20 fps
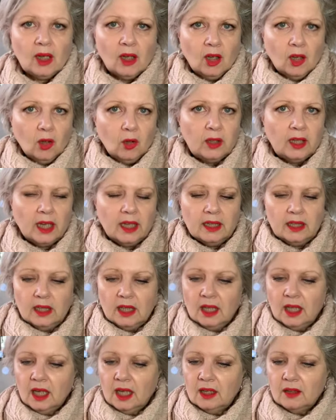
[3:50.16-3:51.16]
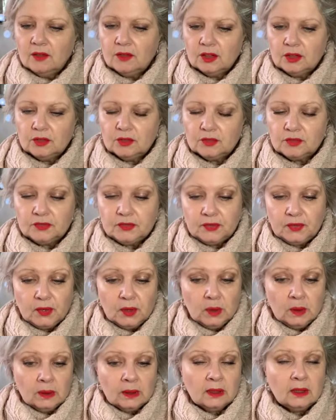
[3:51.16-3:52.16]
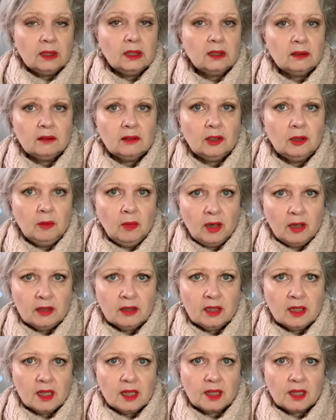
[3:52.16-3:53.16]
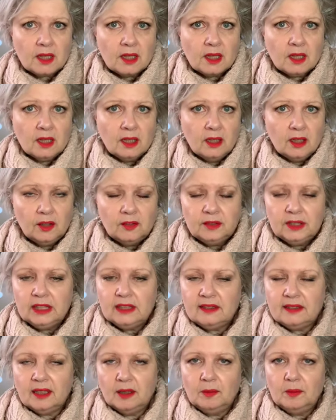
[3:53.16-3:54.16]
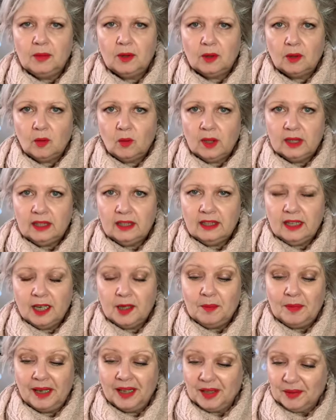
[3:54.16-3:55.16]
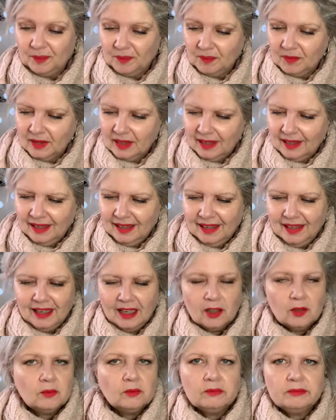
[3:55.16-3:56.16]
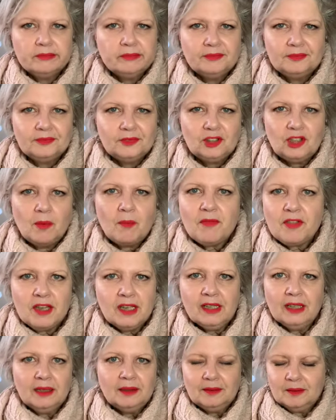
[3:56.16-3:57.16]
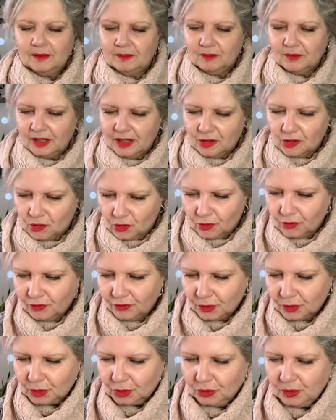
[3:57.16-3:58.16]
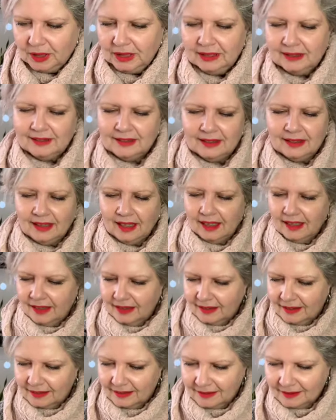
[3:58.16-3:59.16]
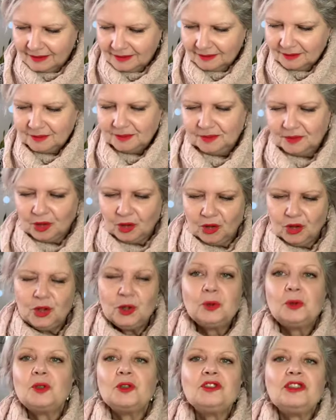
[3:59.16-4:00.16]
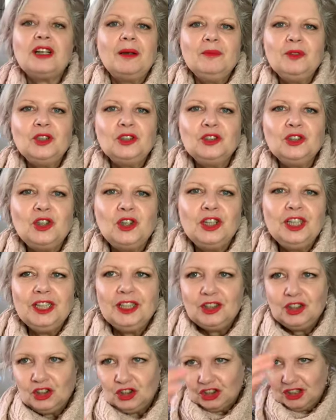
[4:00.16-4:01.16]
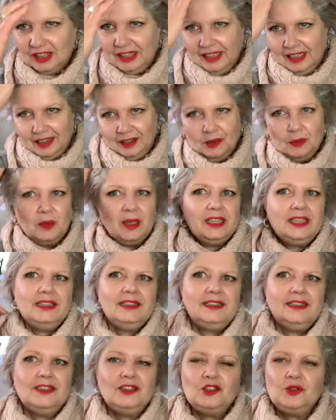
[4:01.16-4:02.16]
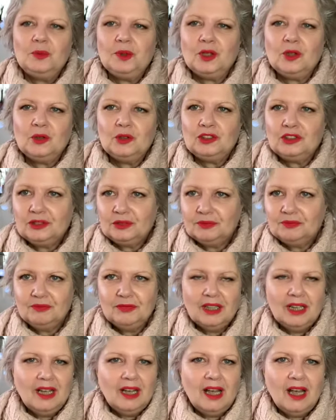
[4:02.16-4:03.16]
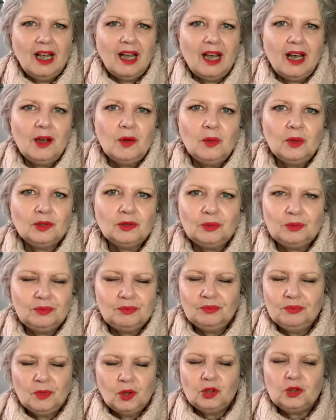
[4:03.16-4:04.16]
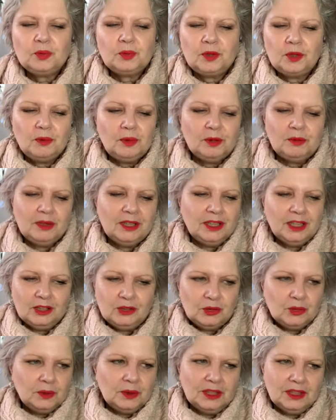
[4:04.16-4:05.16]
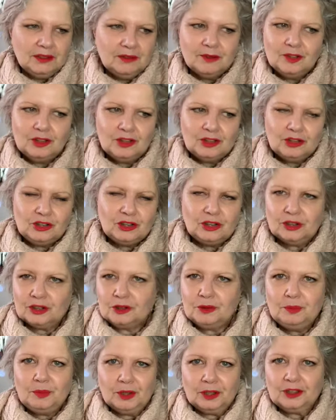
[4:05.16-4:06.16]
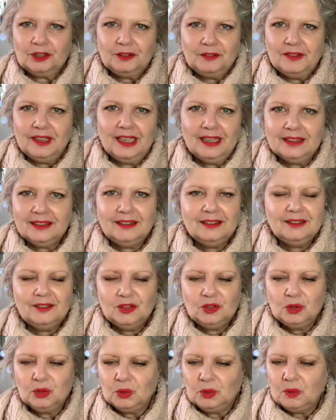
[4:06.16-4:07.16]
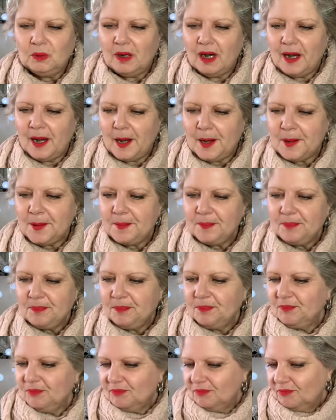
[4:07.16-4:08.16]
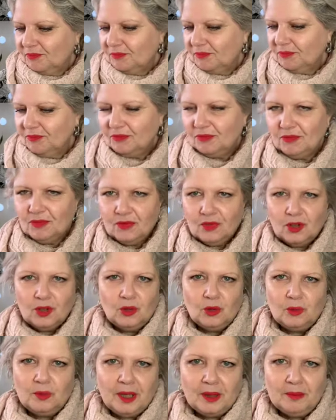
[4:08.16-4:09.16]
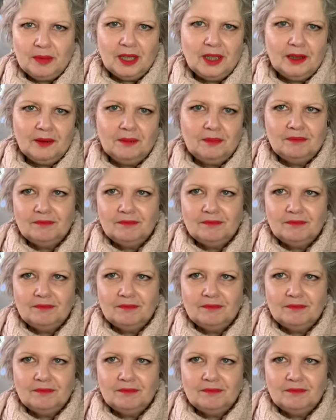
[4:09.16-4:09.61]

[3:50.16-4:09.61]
Okay. For the month of December, what did I buy? Something for 29 euros. not going to say what it is, because I want most probably to insert part of that to, maybe